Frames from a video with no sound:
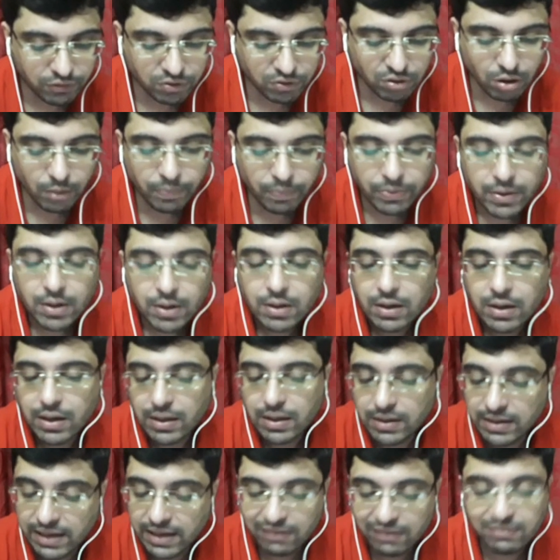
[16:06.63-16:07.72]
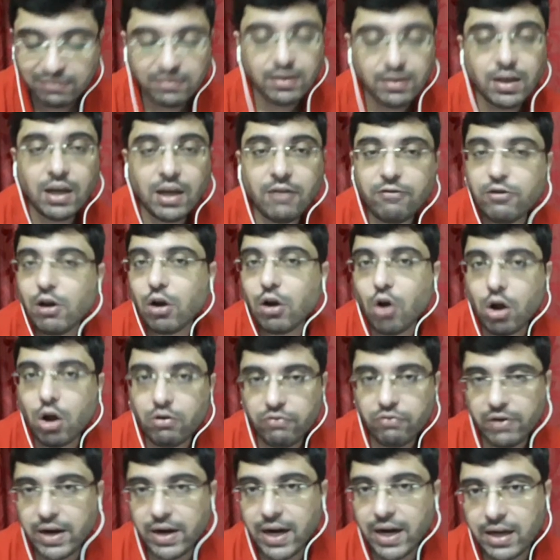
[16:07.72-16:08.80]
So yes, if you are
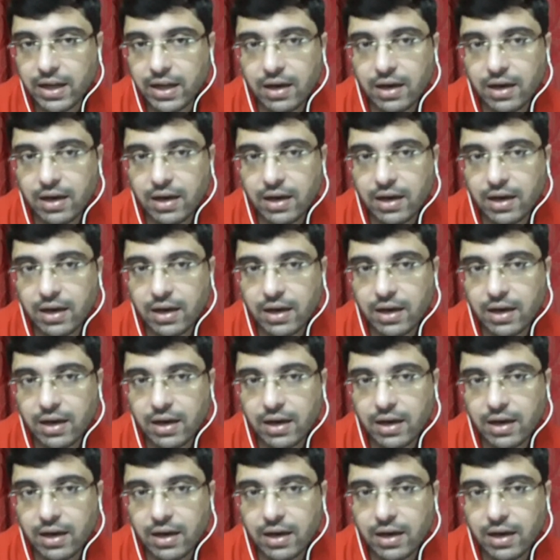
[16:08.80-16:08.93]
confident